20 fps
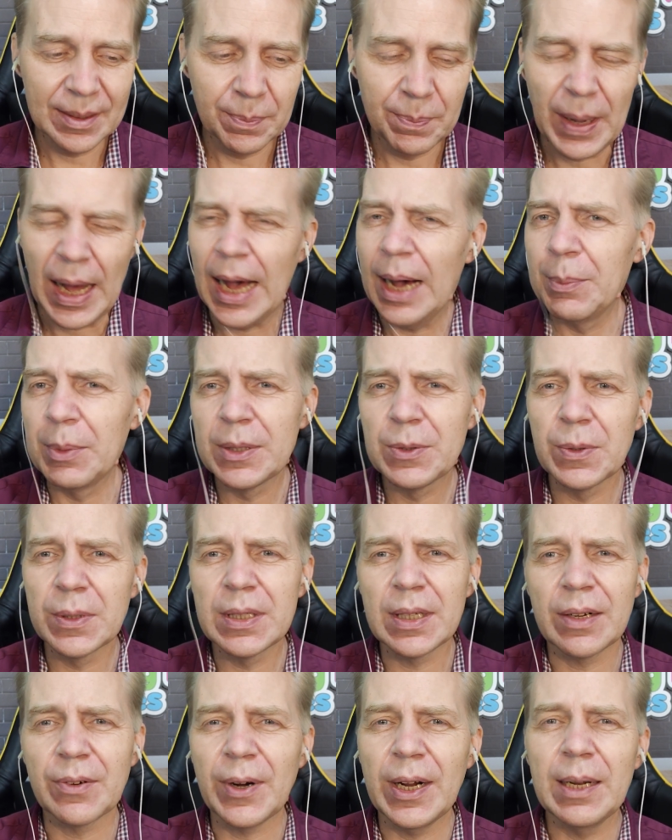Bahamas
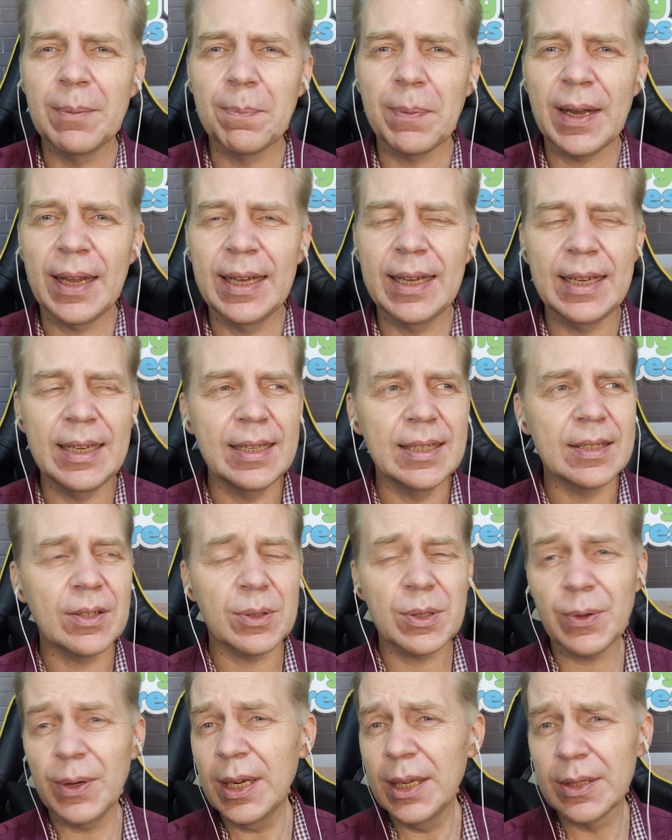was a great place.
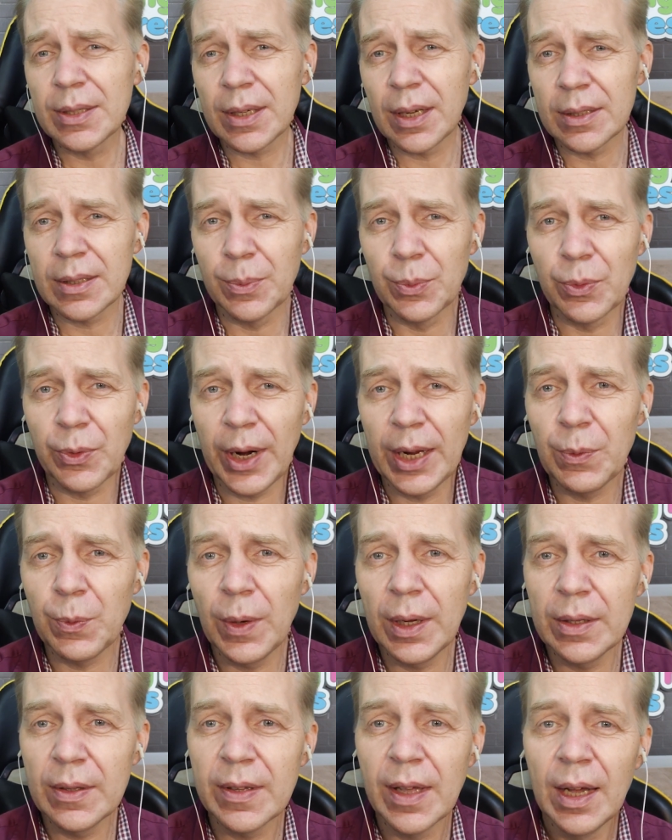Australia's got some great
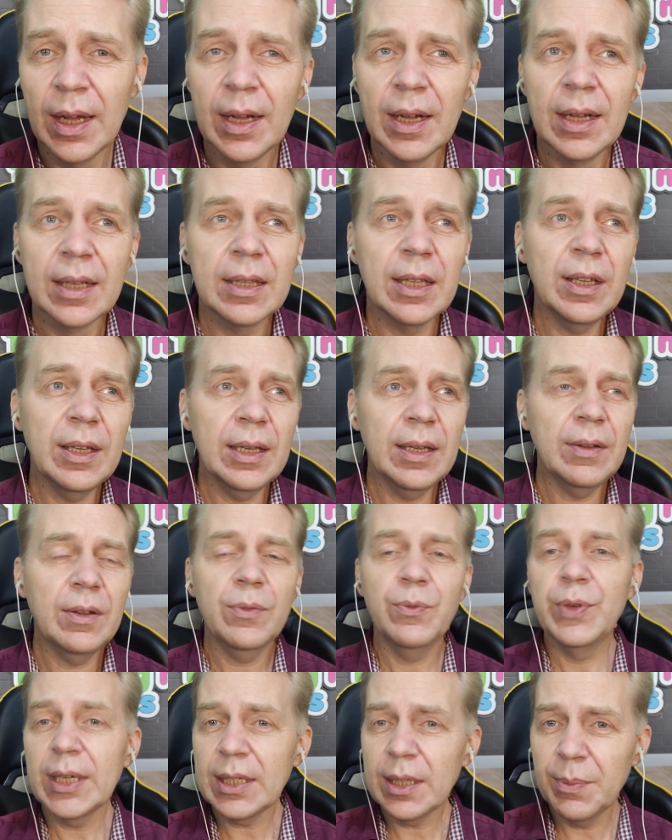ones.
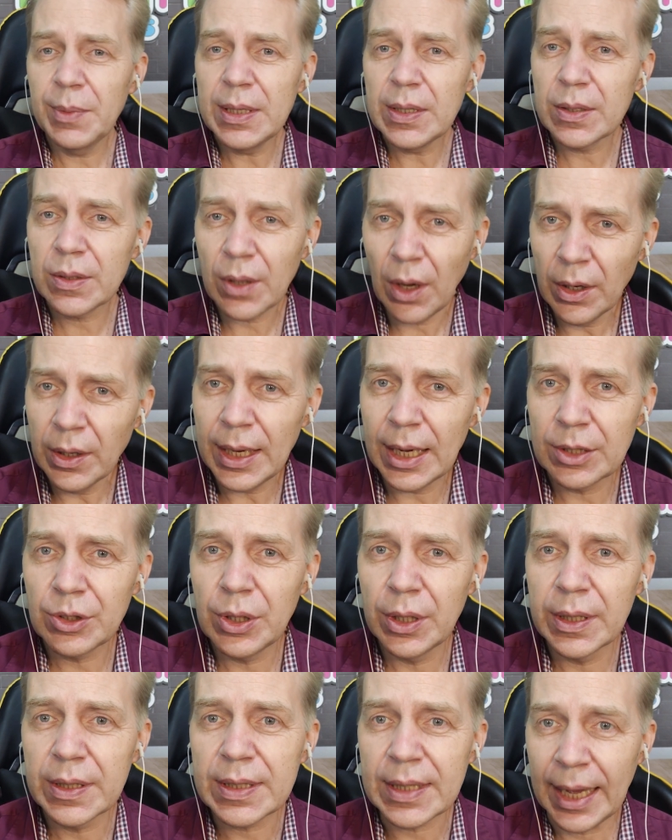The Vietnamese dong
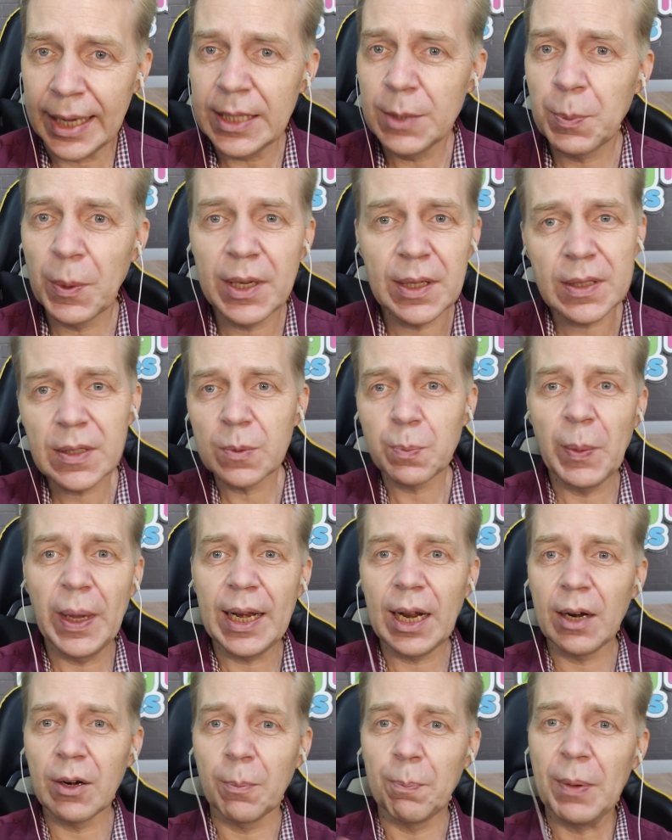actually is nice because it's
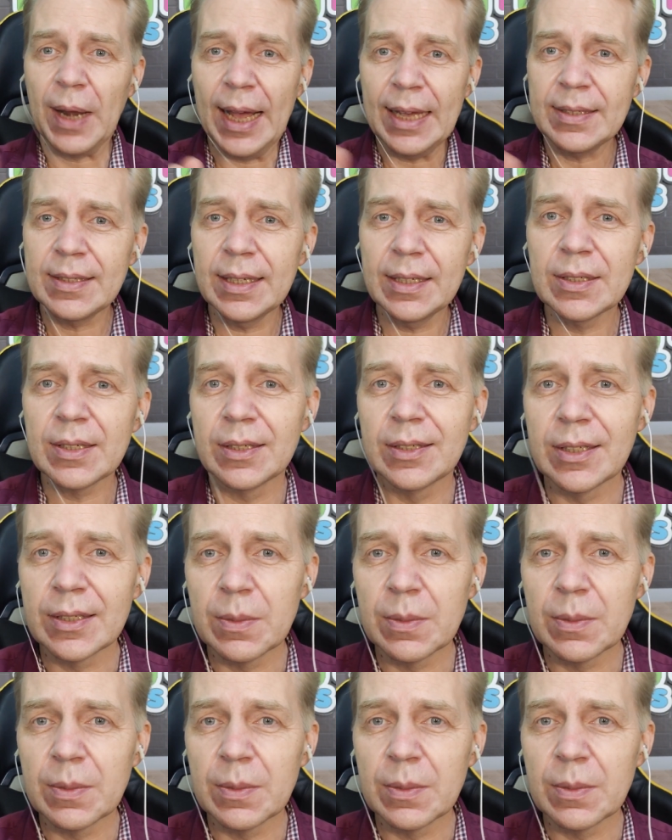made out of plastic so it